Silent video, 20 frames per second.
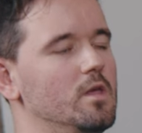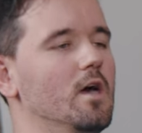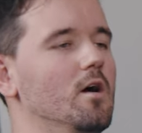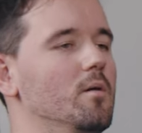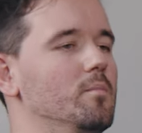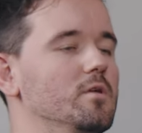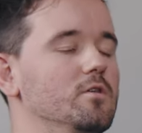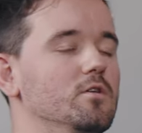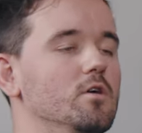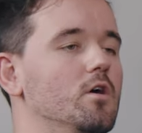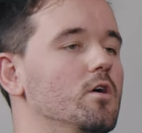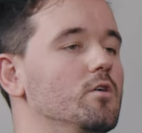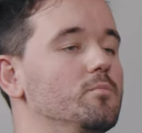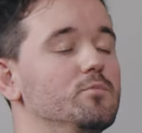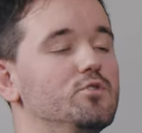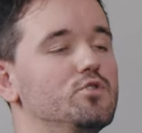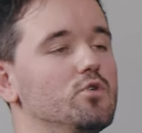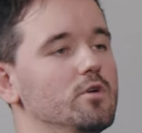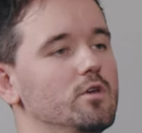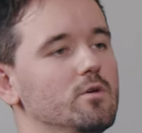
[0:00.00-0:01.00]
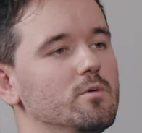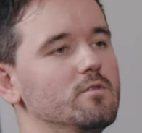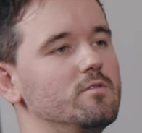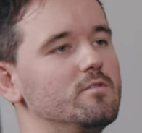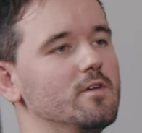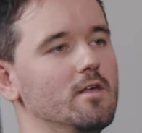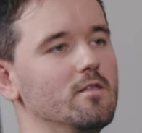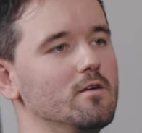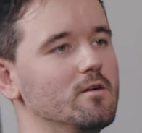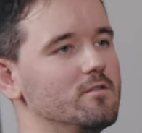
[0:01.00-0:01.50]
Yeah, I mean, I'm sure you would
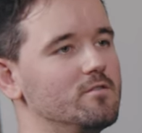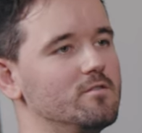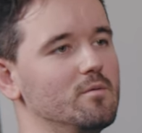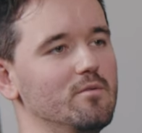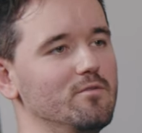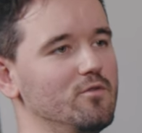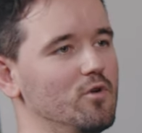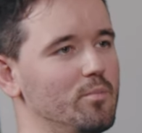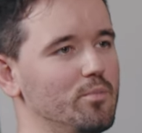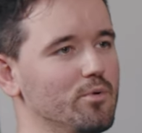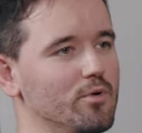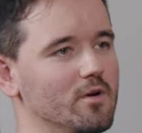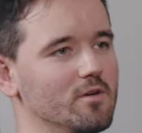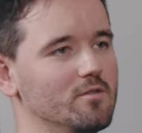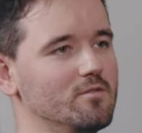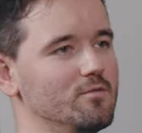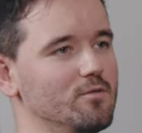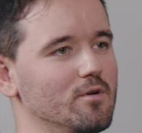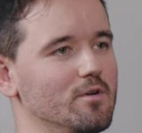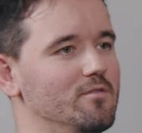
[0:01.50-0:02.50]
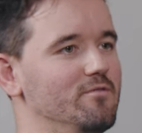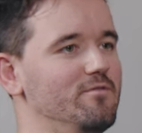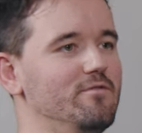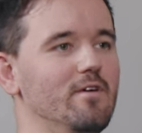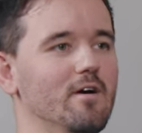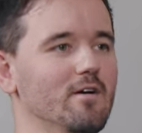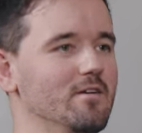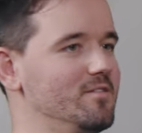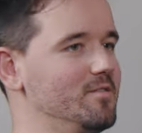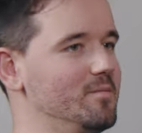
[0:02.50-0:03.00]
say that some of your products there are
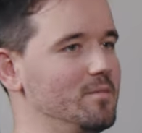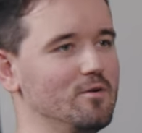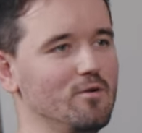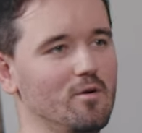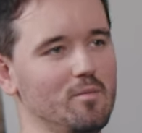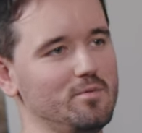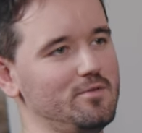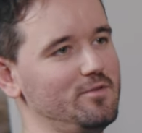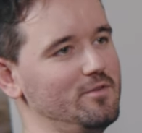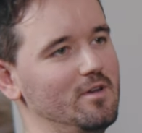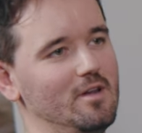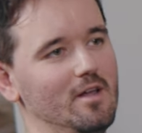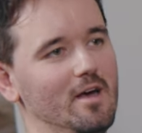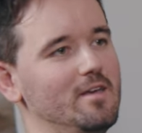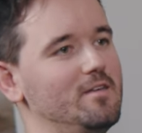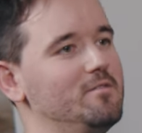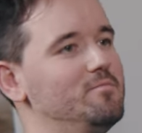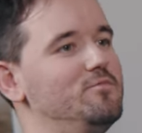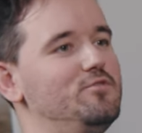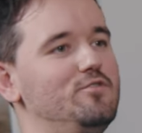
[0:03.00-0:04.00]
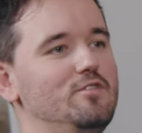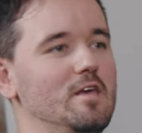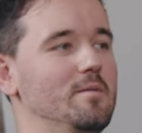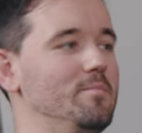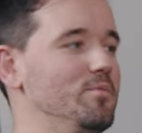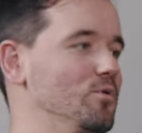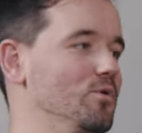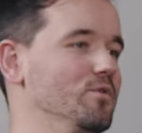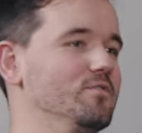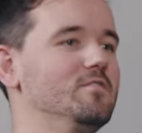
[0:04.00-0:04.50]
very yeah. similar opportunity, like yeah.
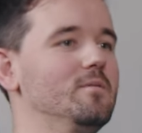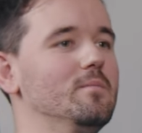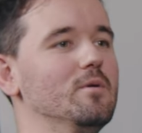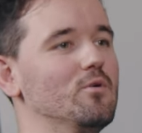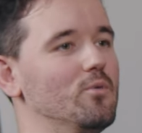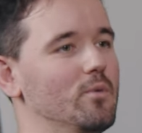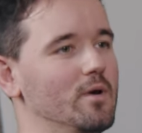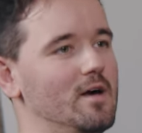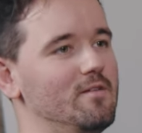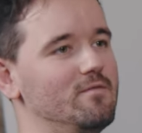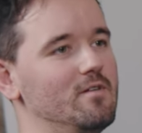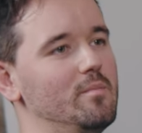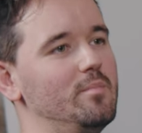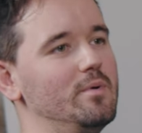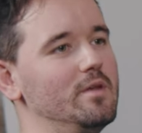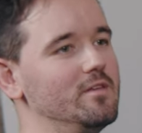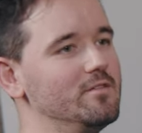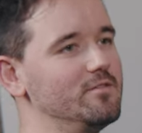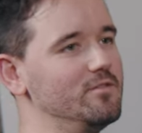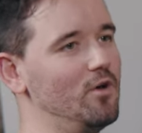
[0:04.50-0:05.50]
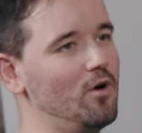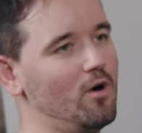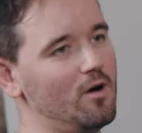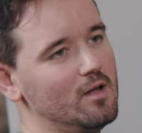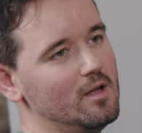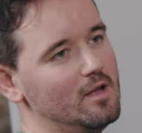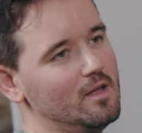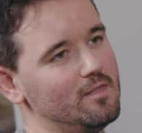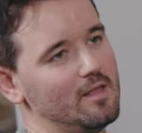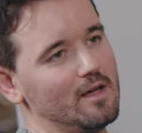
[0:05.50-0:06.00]
cheaper or similar, or whatever. But yeah. it's
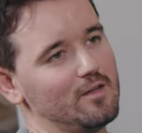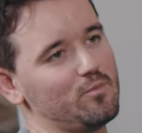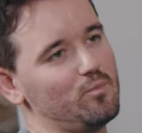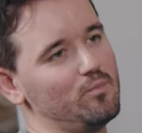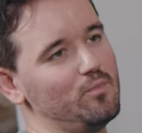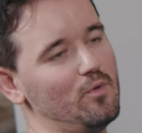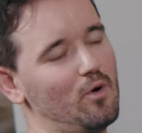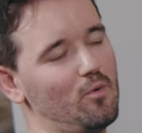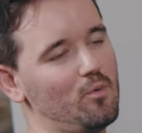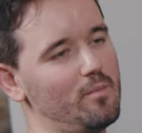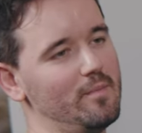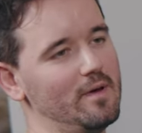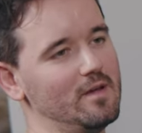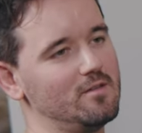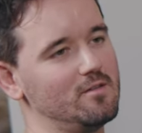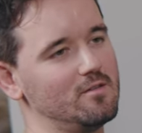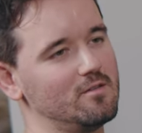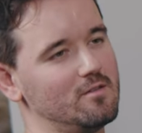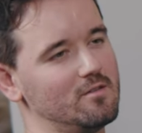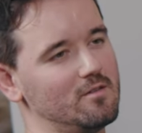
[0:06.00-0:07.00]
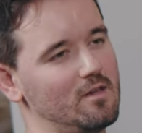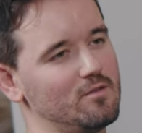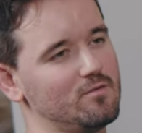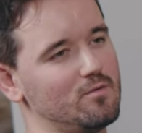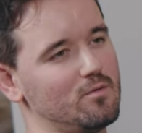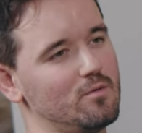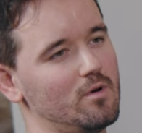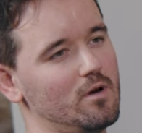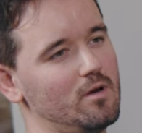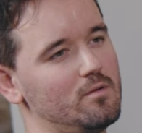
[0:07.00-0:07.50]
not. That's not what makes it
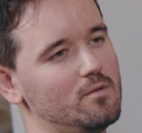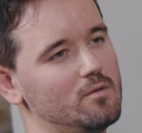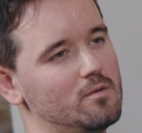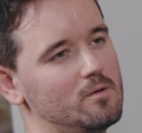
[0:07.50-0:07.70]
successful, right?